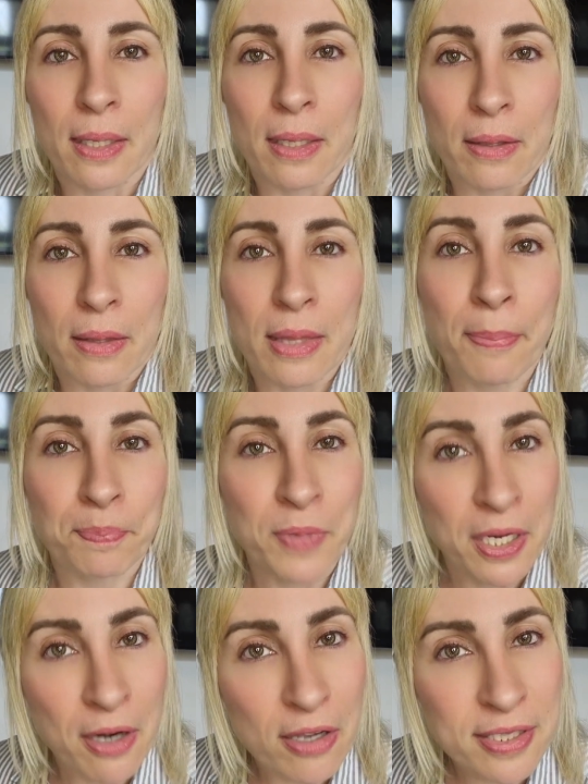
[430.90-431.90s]
The
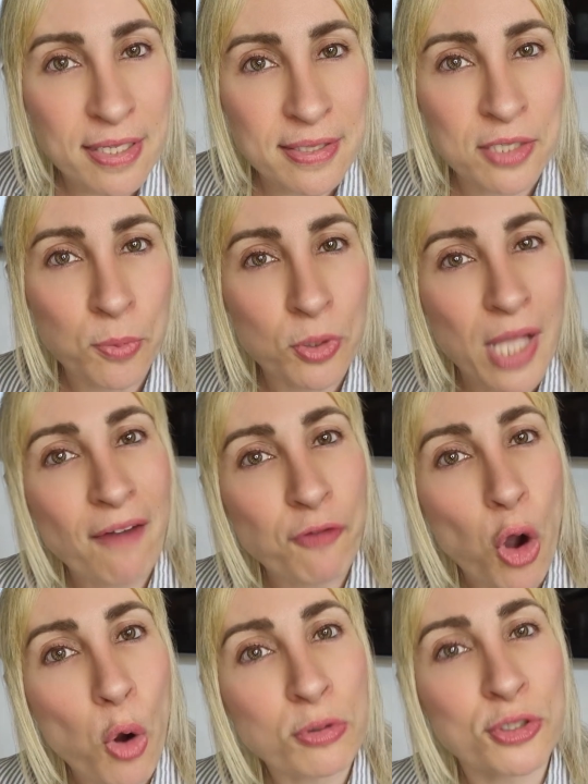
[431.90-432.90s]
narcissist would have
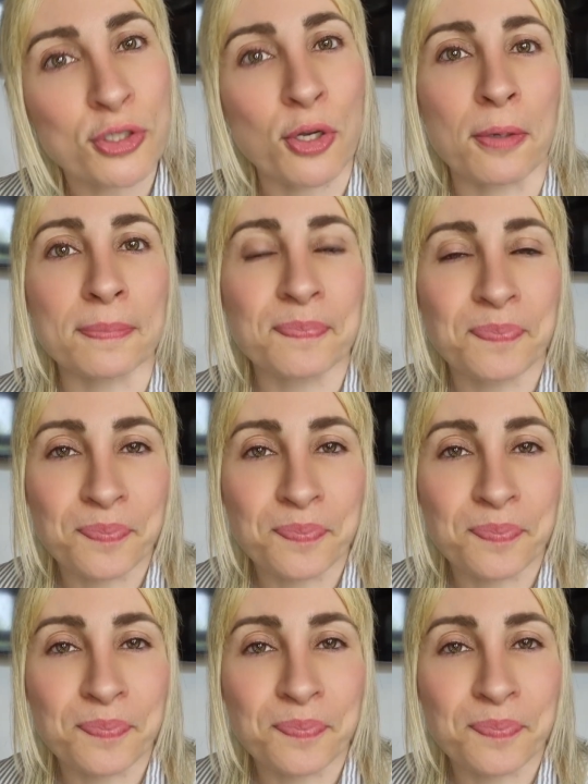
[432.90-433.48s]
also